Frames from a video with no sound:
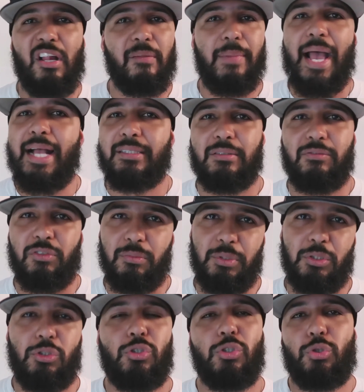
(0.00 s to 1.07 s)
That's all I'm
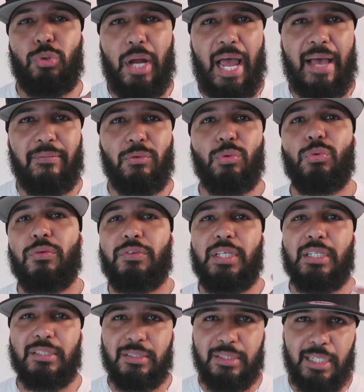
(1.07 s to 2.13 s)
asking from you.
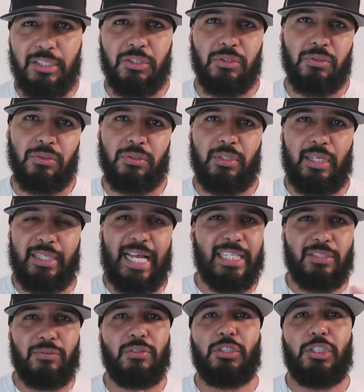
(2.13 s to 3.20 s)
Travel with the
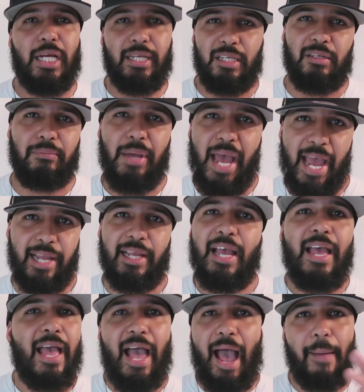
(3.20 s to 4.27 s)
essentials. And that's for check-in
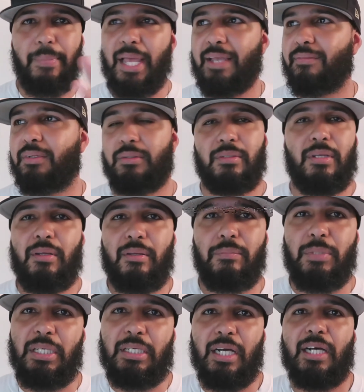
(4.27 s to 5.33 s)
bag. I'm not
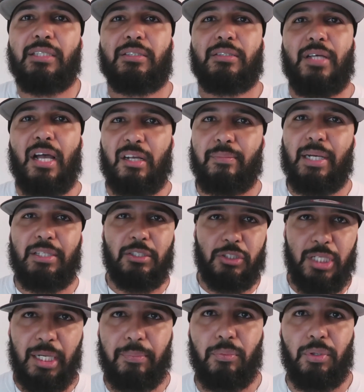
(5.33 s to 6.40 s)
even begun to
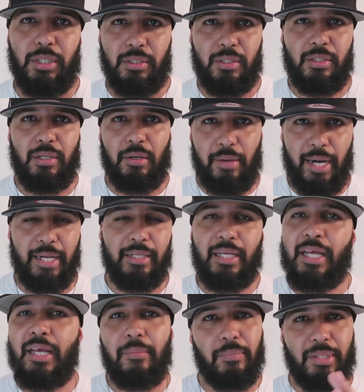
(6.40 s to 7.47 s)
talk about the checkpoint, all
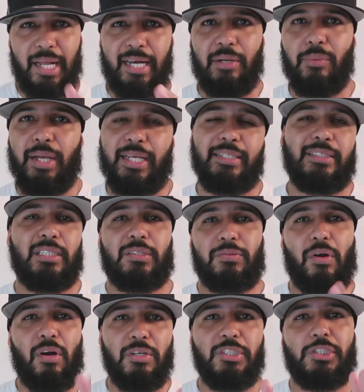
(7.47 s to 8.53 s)
right? But
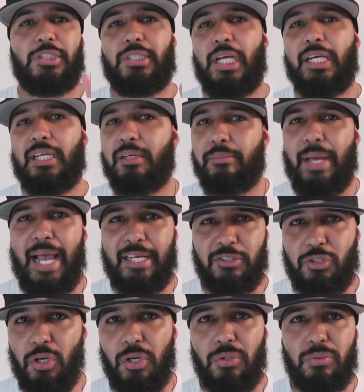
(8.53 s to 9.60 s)
anyways, as far as
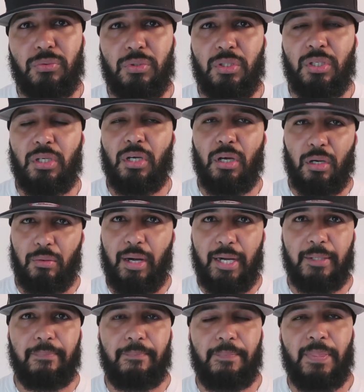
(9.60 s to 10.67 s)
check-in bags go,
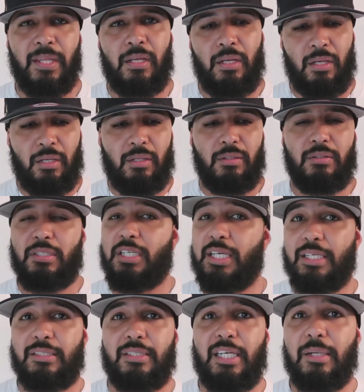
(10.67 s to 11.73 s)
all right,
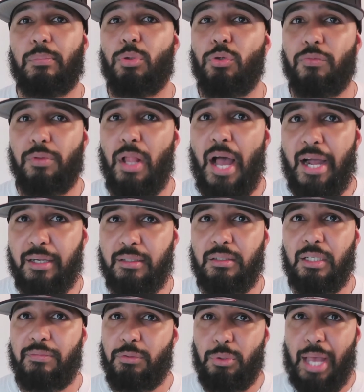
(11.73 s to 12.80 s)
TSA approved
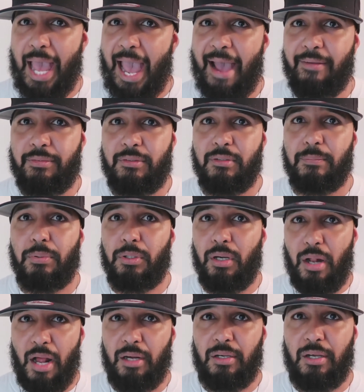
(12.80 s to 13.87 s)
lock, if you have
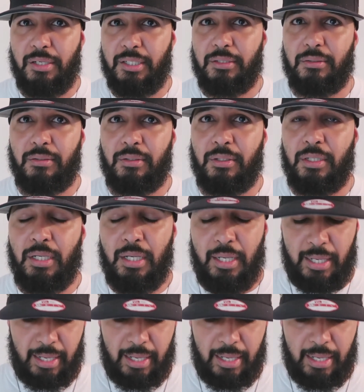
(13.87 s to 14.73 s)
to put a lock on it,